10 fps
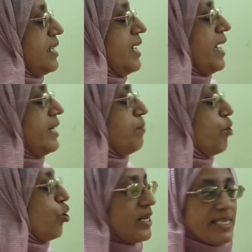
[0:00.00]
and
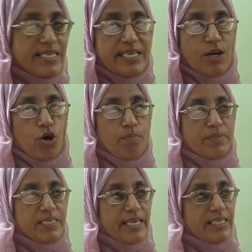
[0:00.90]
boy is the
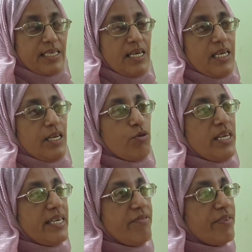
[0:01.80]
object. Now the
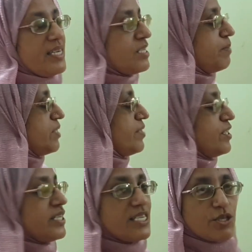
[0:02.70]
difference between
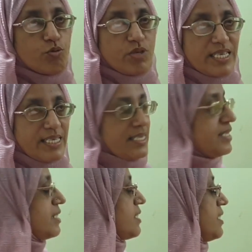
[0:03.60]
these two
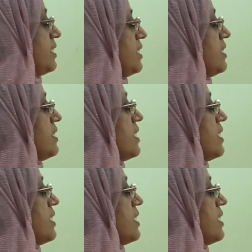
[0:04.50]
sentences is,